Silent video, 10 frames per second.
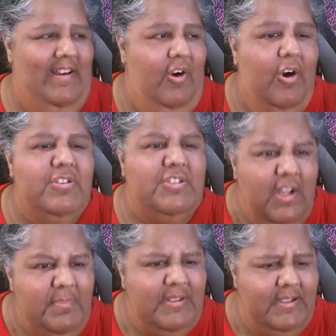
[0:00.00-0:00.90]
Or
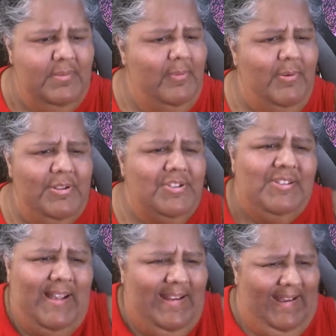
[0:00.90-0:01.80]
something. Maybe we just
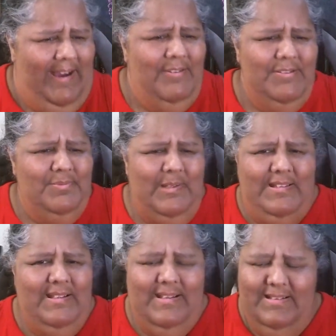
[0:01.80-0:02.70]
hang out one
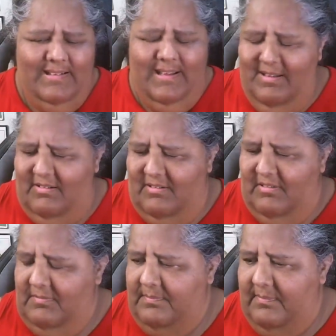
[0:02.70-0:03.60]
day. I don't know.
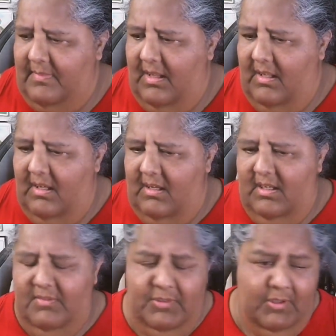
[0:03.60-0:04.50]

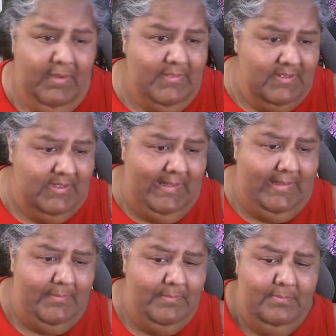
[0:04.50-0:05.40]
If you have the
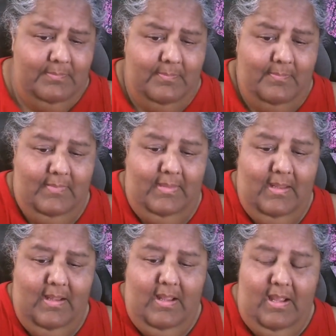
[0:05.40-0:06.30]
time.
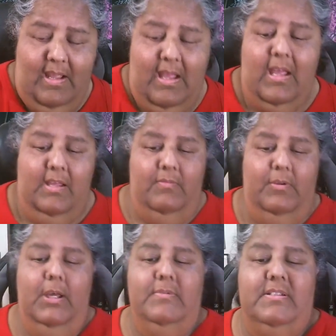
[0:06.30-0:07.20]
If you
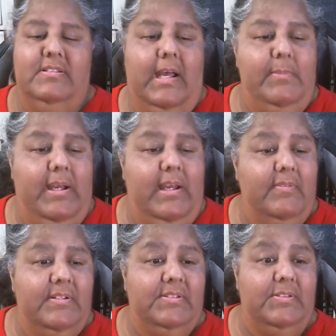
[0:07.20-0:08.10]
have the time, I have
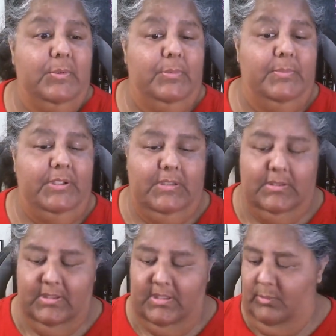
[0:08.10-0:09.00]
the Zoom.
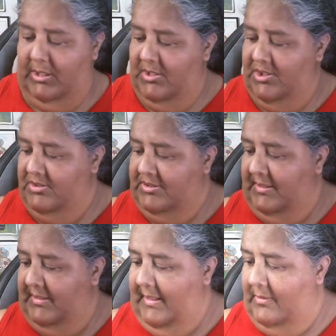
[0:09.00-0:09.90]
And we can just
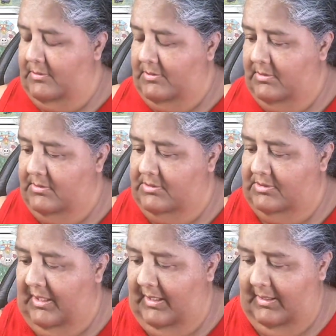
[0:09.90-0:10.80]
hang out. Because
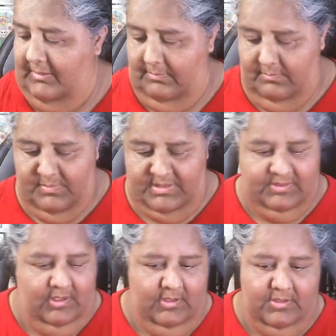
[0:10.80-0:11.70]
I miss
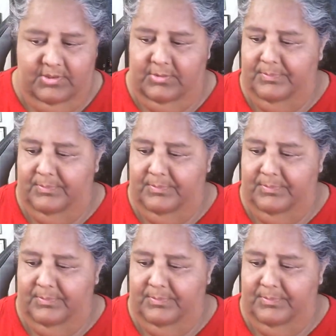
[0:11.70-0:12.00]
talking to you.